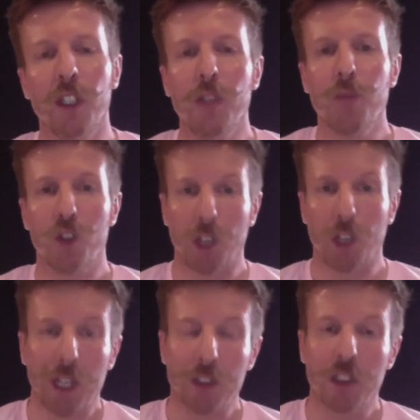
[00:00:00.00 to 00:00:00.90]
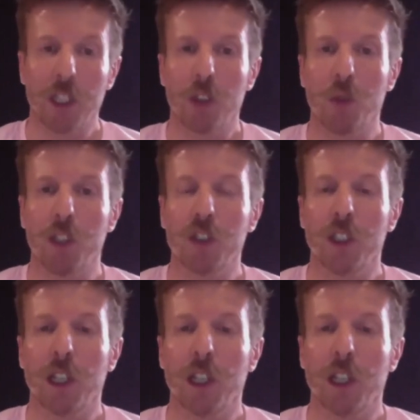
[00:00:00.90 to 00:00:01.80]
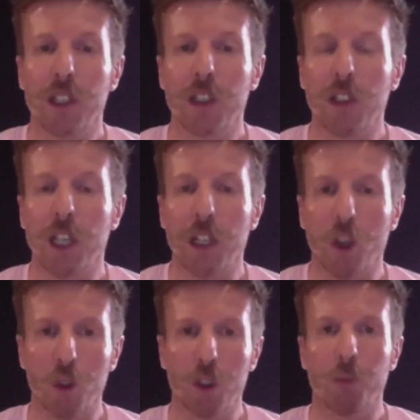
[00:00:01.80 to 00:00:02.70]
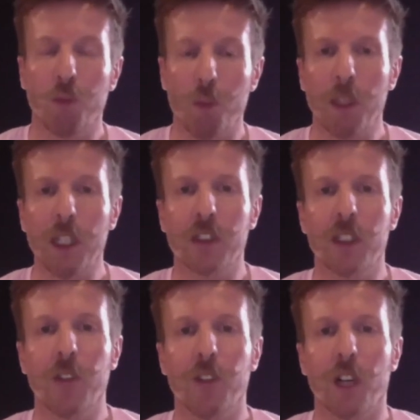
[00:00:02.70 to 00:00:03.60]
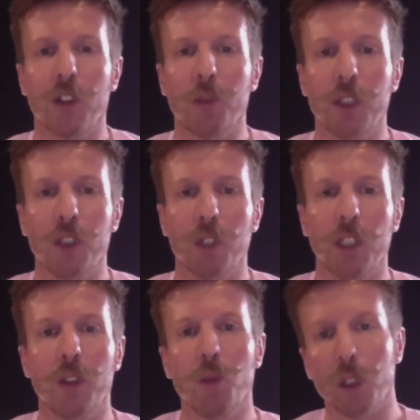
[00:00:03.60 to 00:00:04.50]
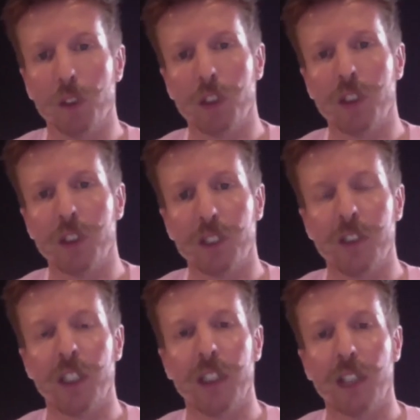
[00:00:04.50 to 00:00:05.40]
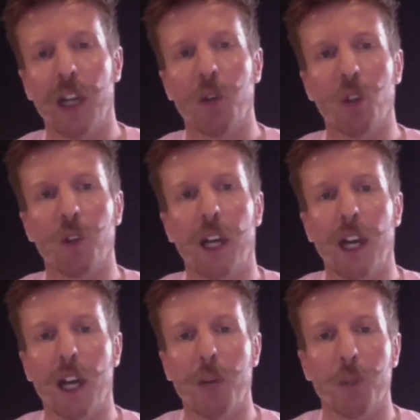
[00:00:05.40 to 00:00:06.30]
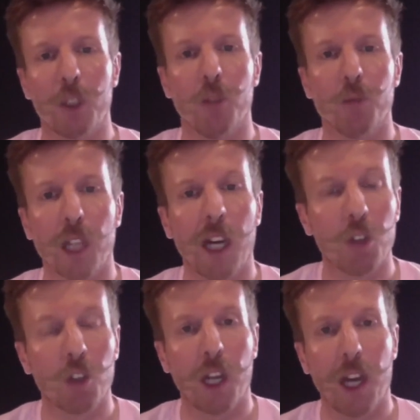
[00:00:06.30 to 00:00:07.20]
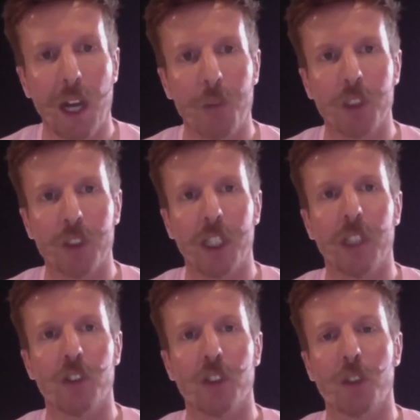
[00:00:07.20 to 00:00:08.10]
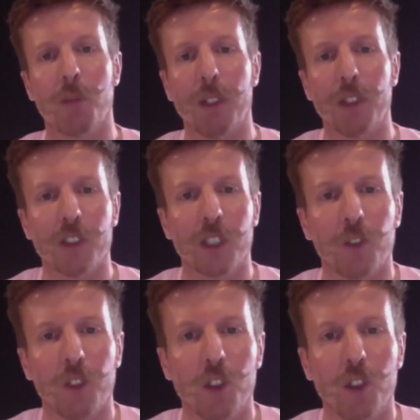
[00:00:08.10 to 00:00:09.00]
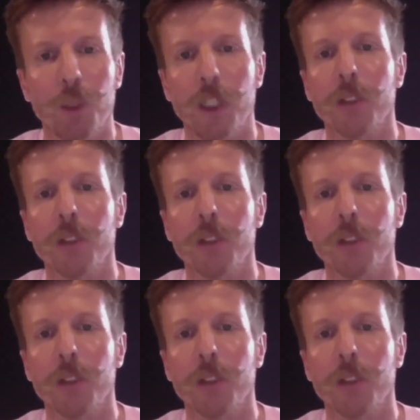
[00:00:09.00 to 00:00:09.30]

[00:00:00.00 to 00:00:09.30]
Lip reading: So to answer that question, I think for me, it's the environment you're in will dictate how long that habit takes to cement itself in your being.